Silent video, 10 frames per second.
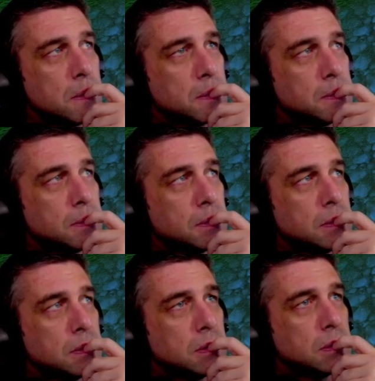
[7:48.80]

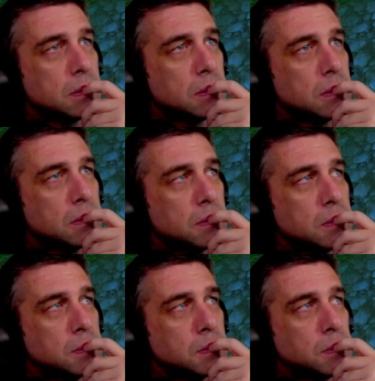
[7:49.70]

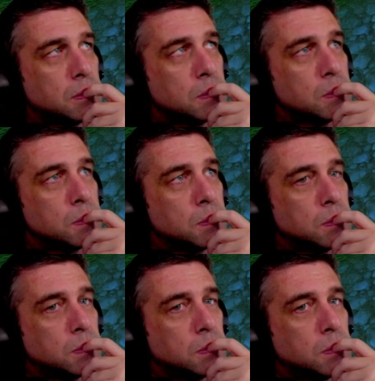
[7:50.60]

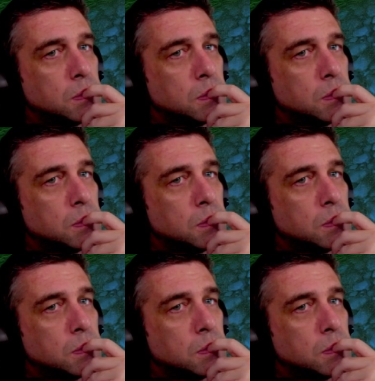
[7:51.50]
Nobody speaks.